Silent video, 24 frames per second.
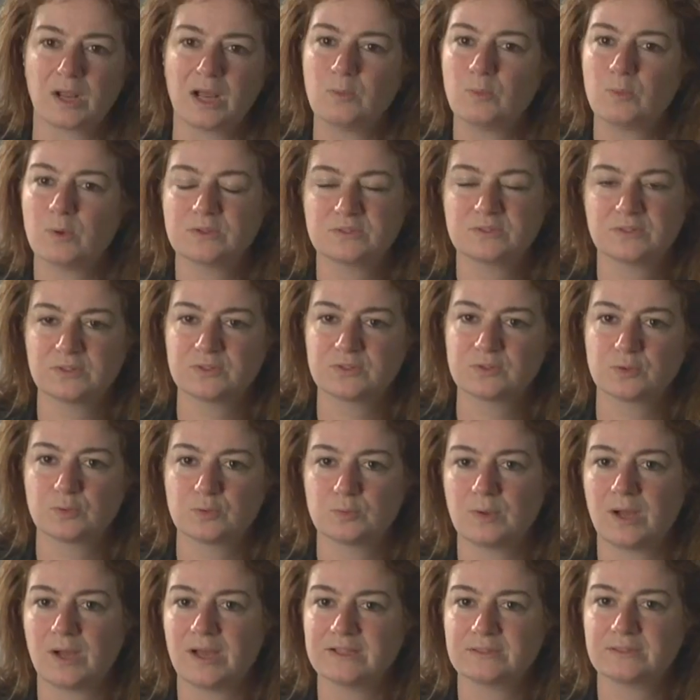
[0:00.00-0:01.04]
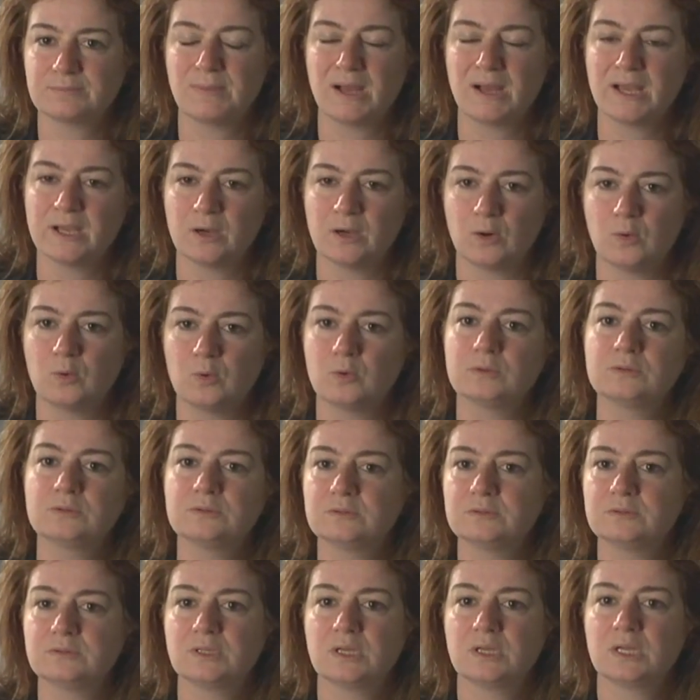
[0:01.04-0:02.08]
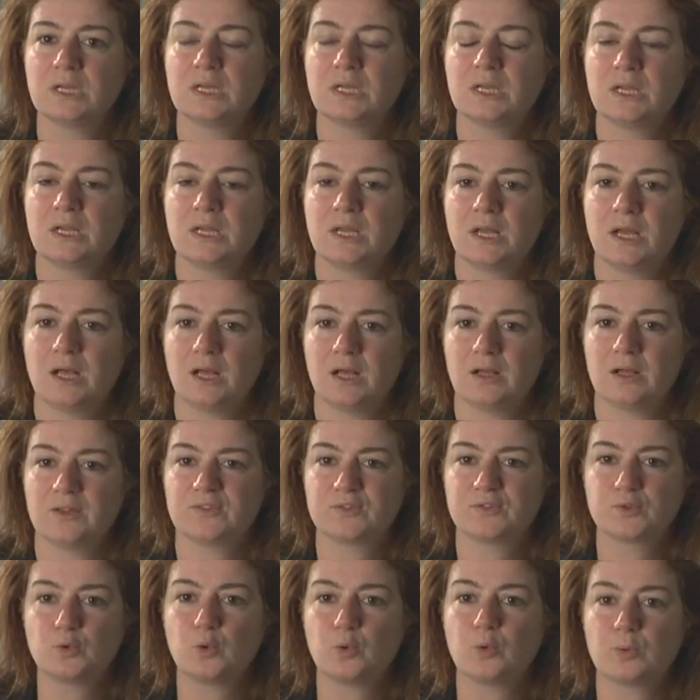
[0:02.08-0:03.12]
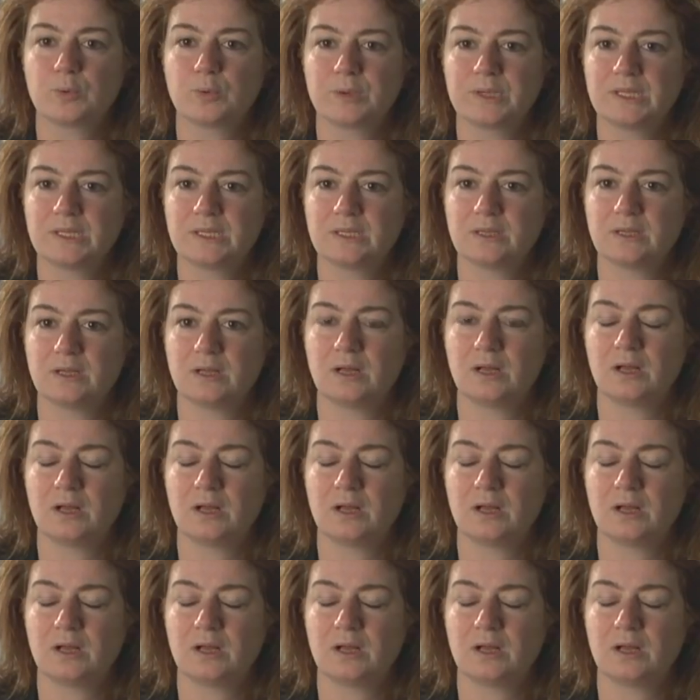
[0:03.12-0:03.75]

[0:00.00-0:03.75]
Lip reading: I wanted to write my own story